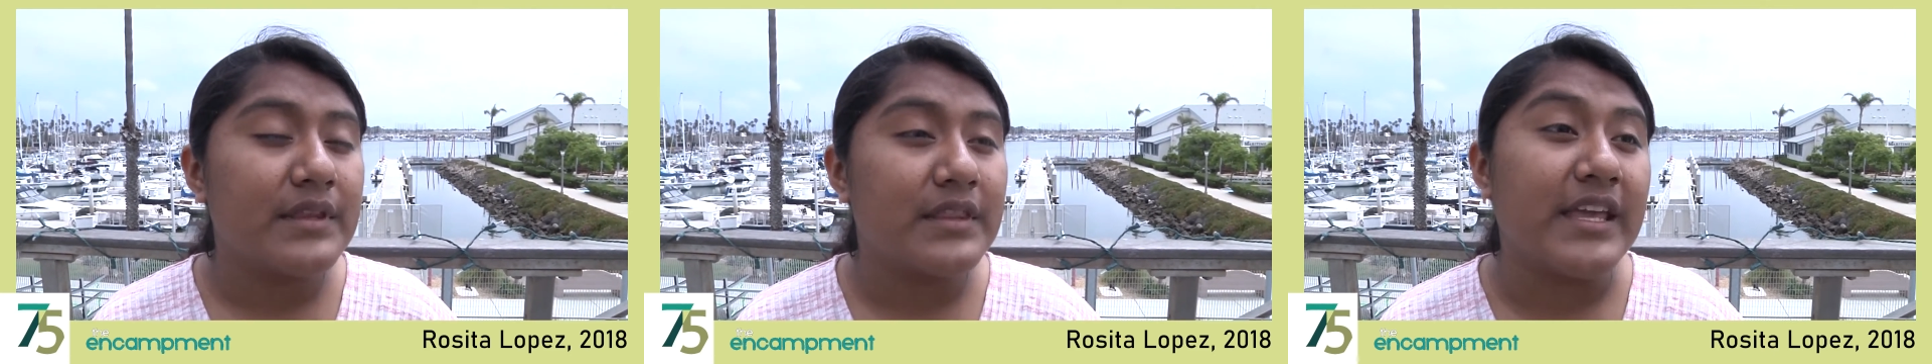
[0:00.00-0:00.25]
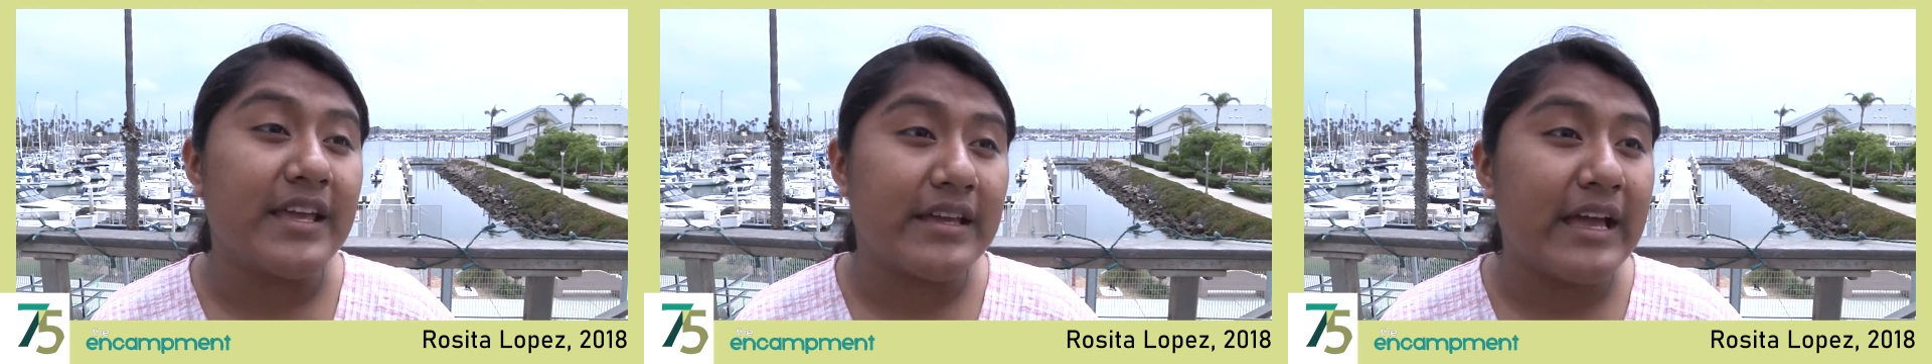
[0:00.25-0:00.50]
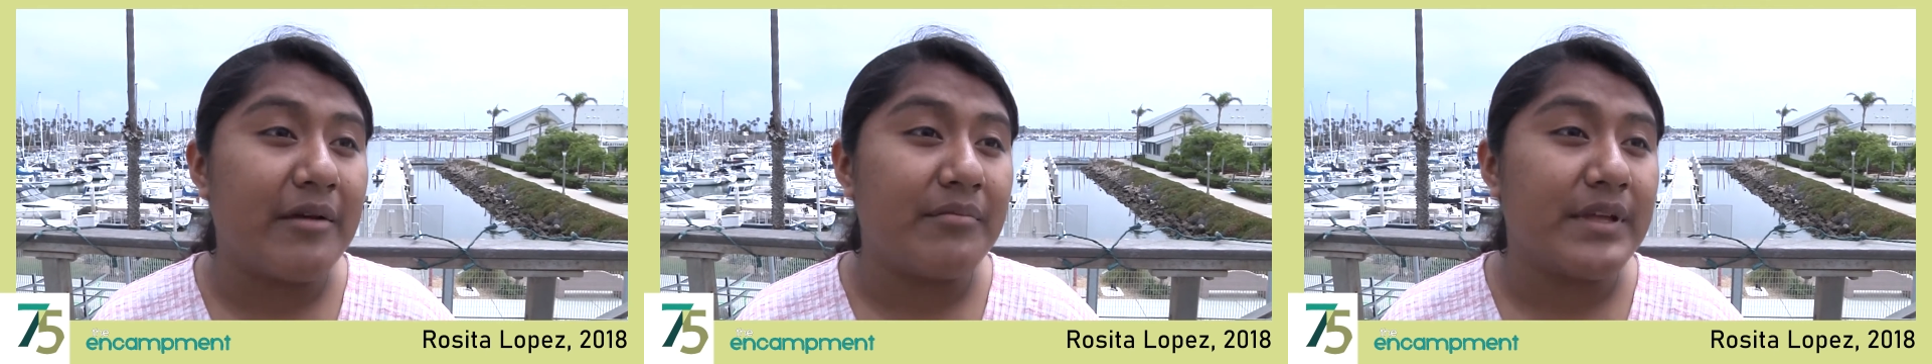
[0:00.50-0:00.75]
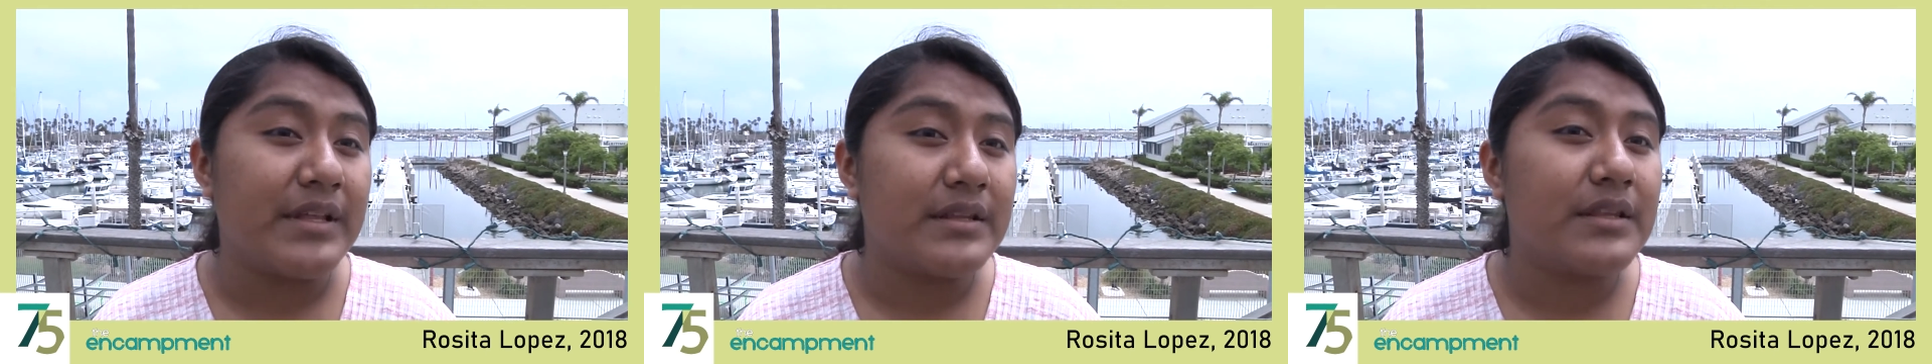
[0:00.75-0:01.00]
the
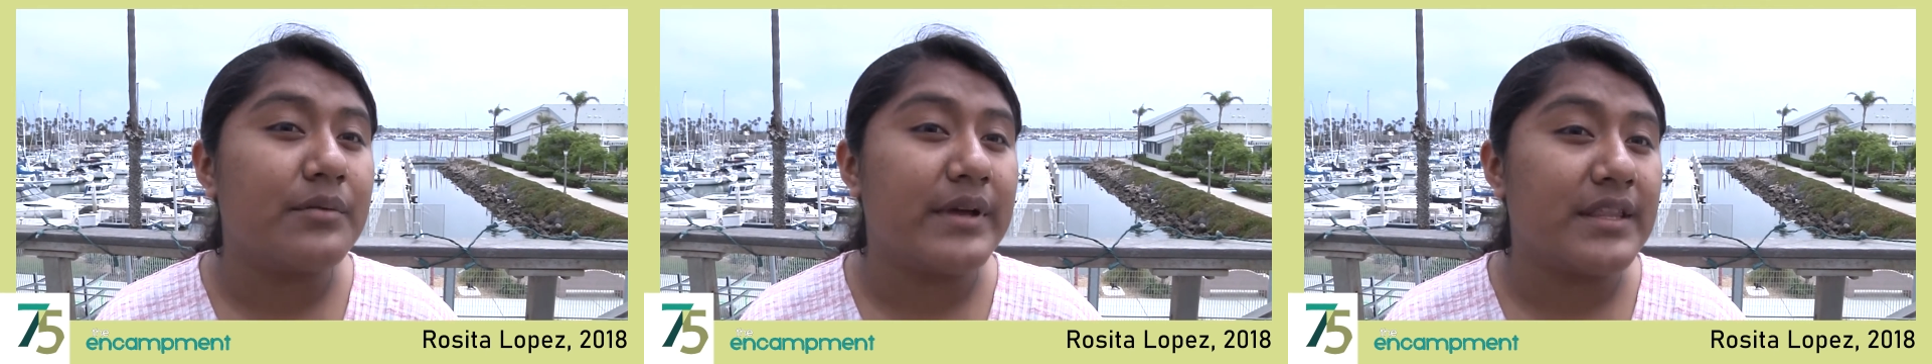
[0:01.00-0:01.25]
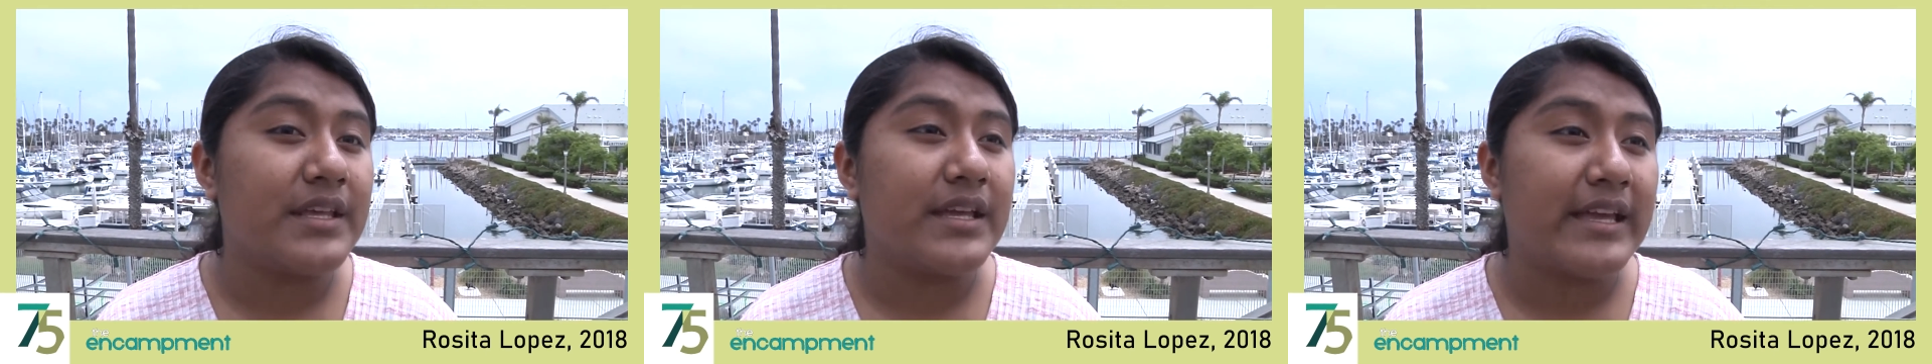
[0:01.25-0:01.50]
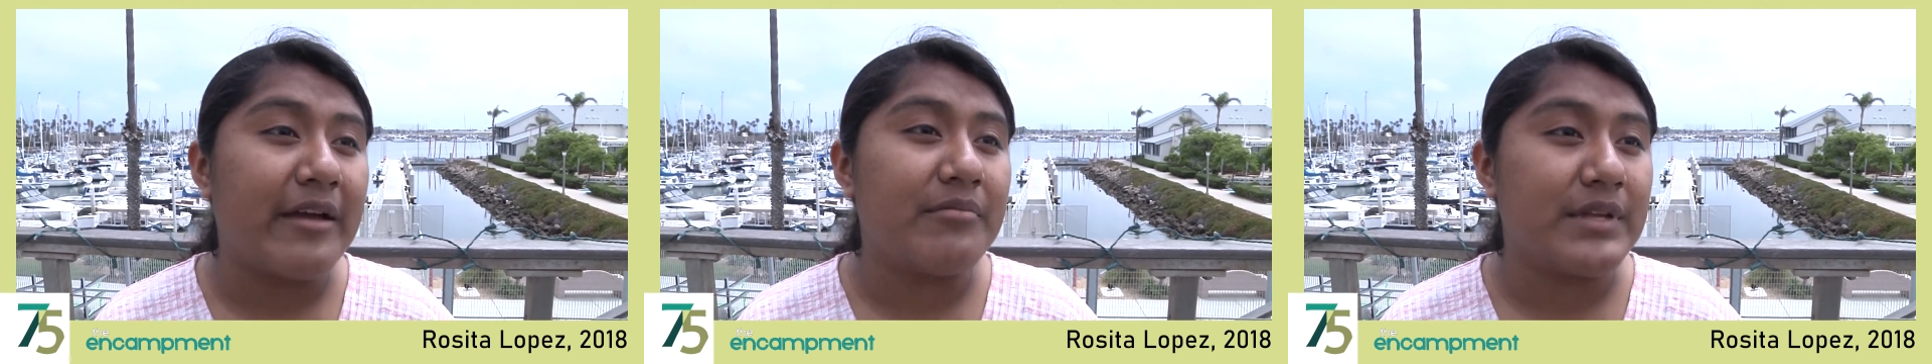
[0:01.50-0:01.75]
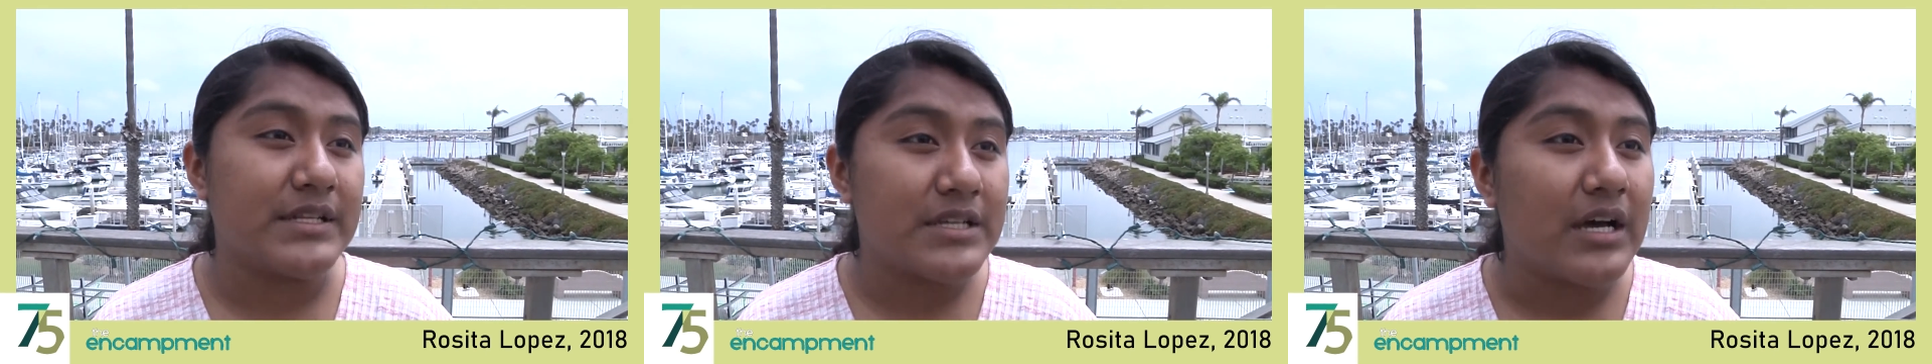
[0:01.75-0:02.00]
encampment, the way the
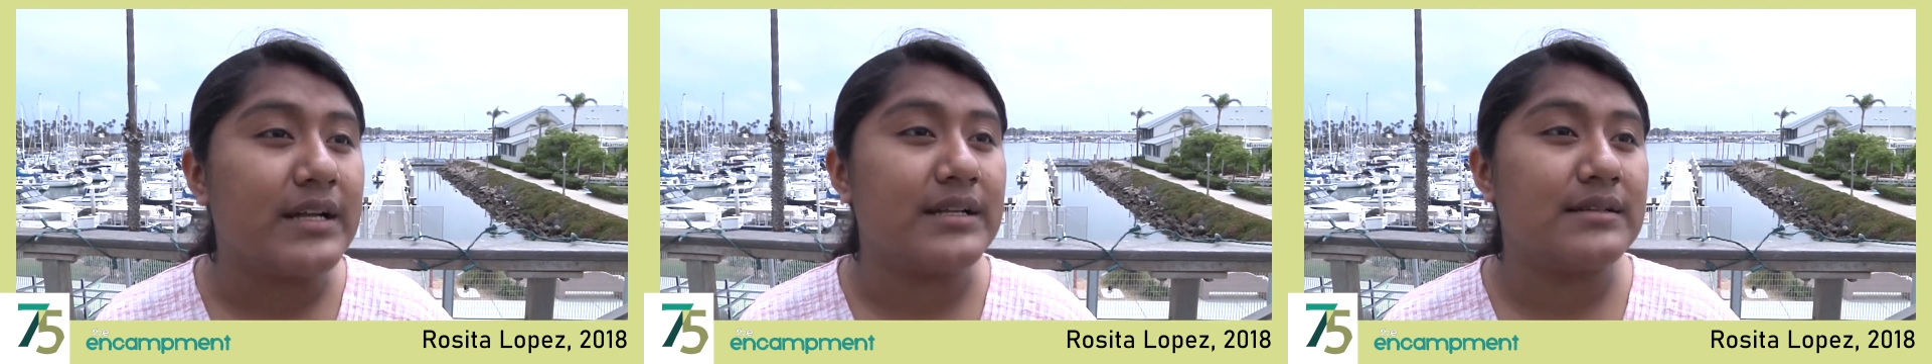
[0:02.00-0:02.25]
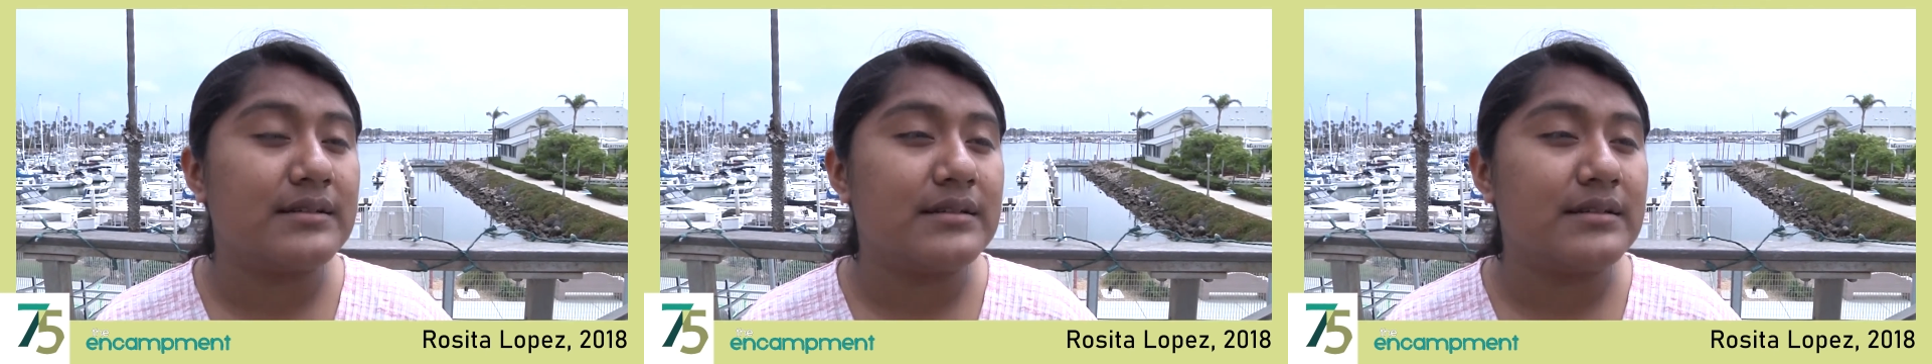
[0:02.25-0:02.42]
encampment taught